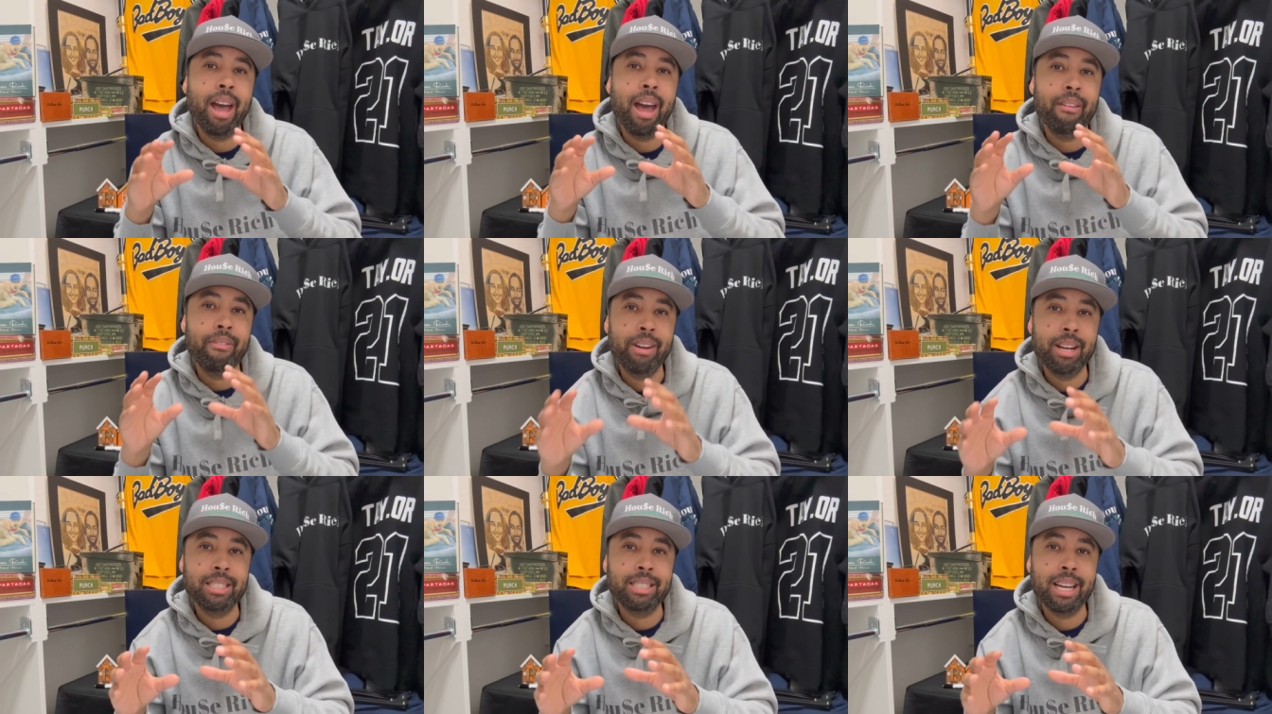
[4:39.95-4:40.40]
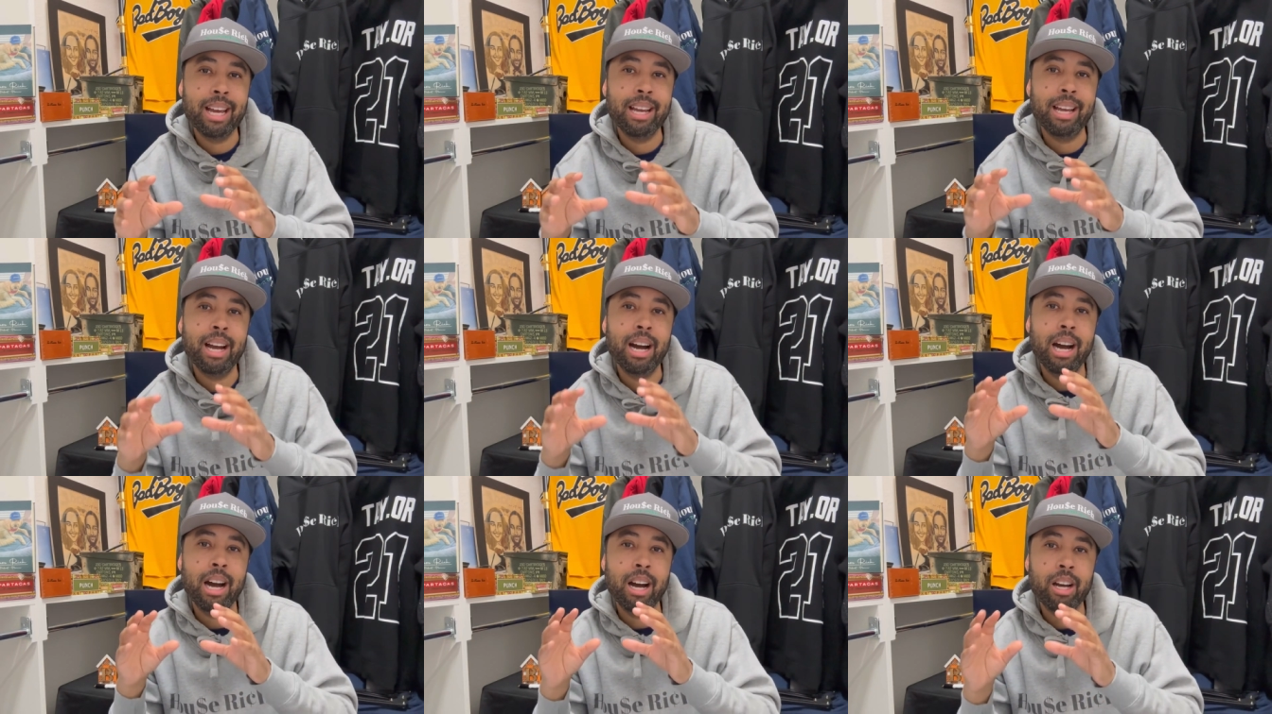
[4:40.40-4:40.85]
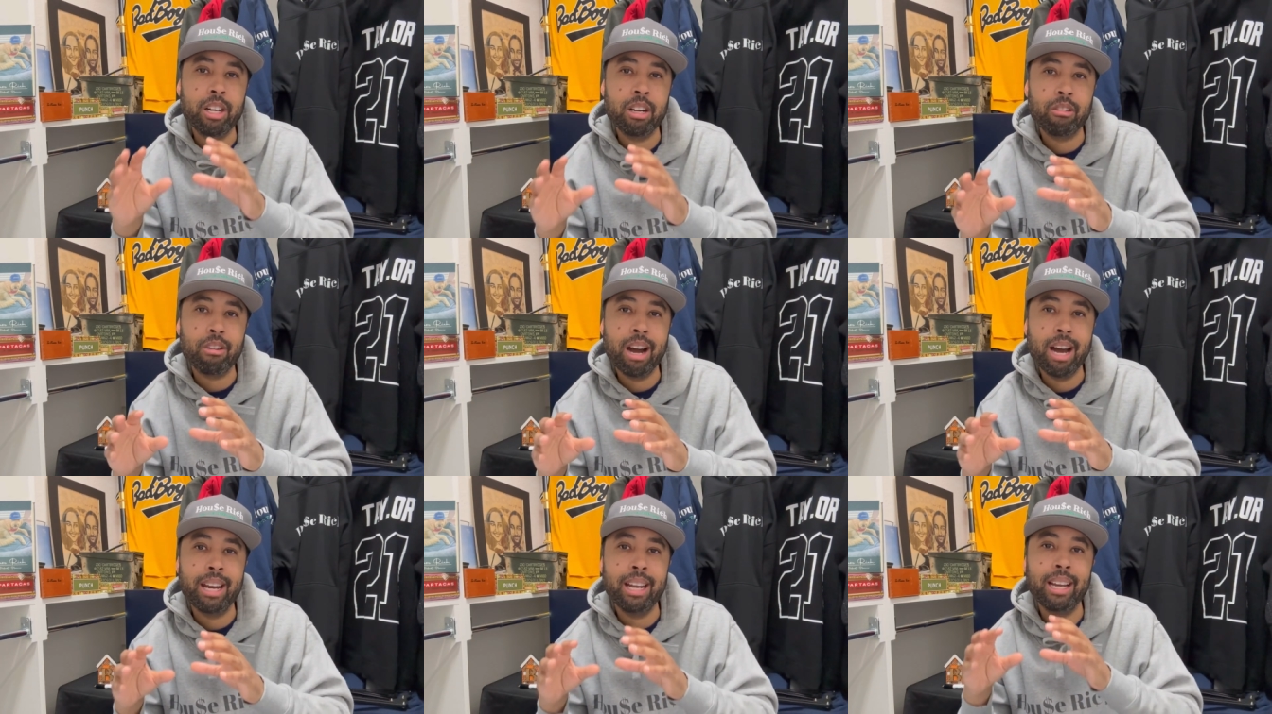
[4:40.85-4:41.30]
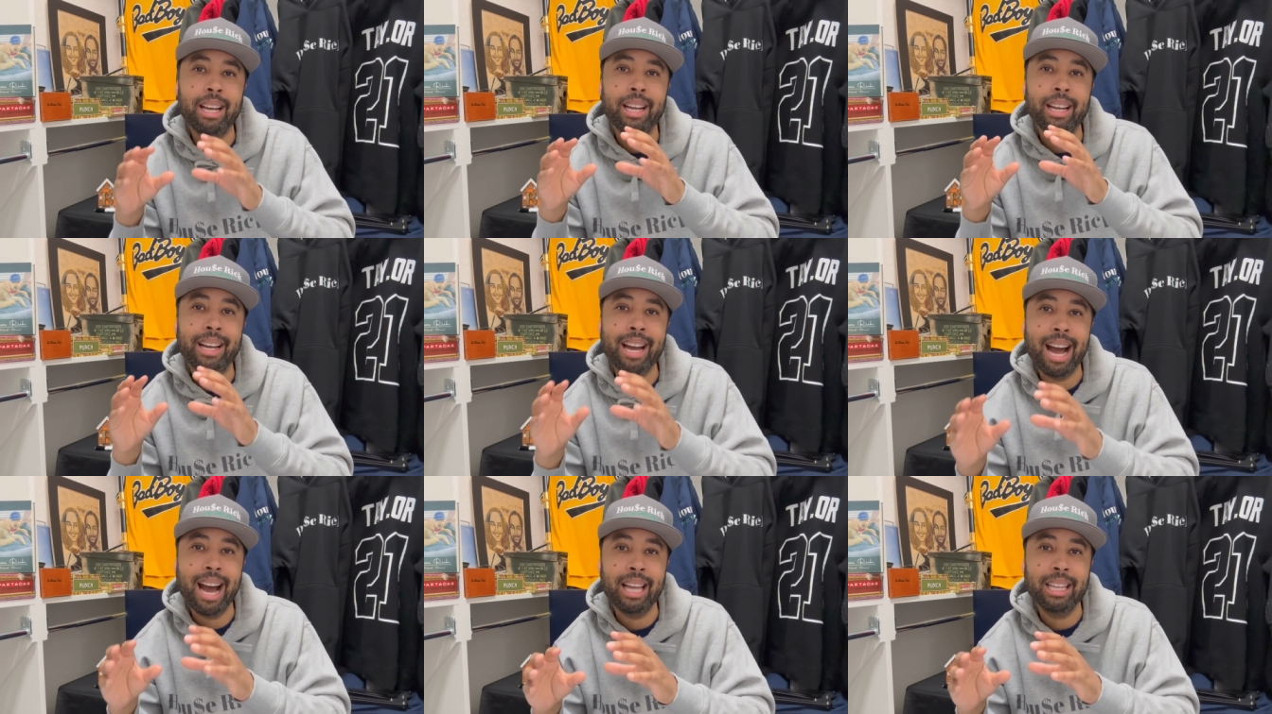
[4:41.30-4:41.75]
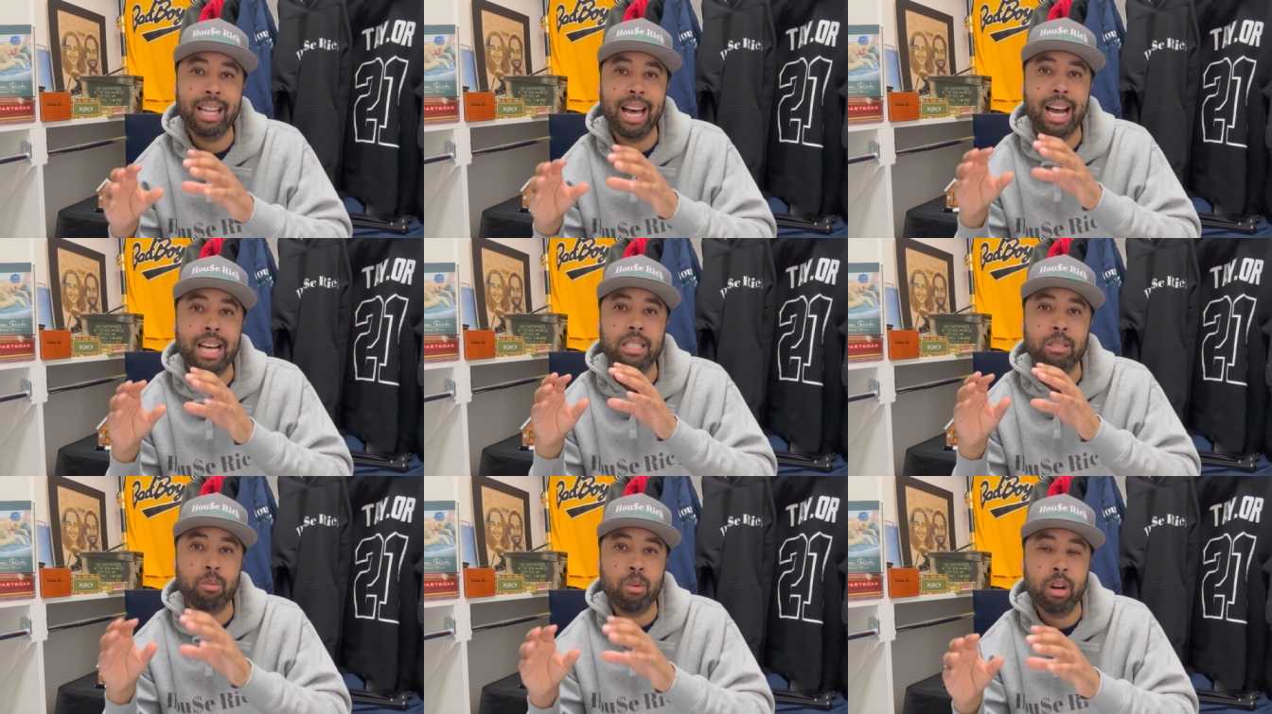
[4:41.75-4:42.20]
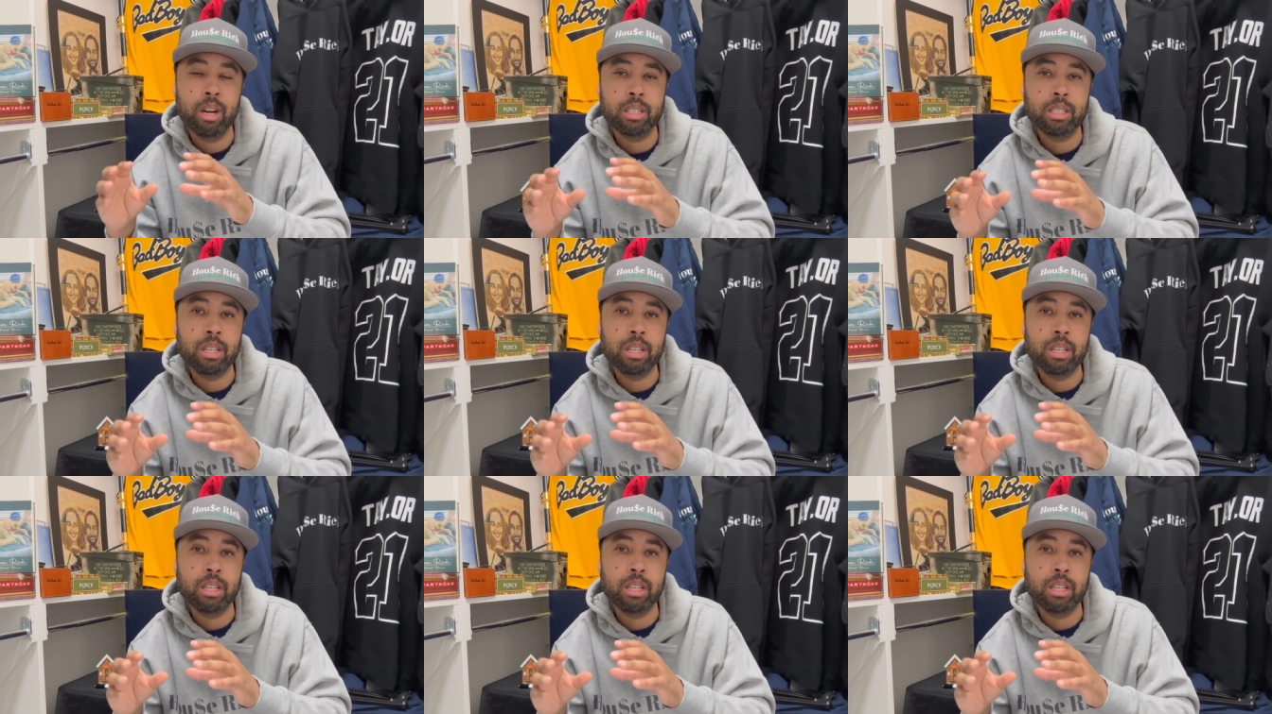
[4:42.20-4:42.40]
FHA underwriting guidelines work.